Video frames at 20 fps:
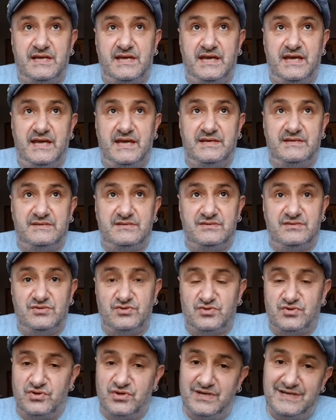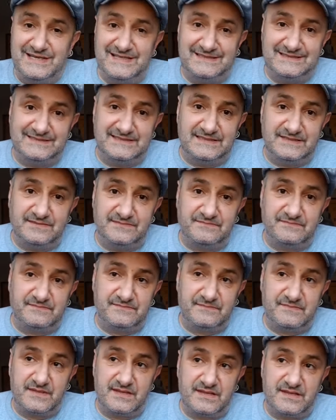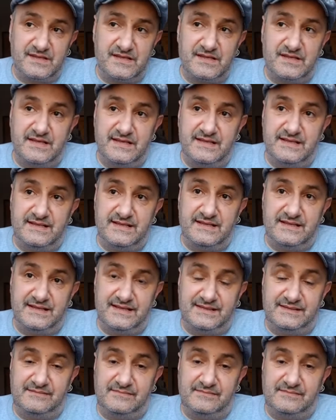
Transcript: and try and uh,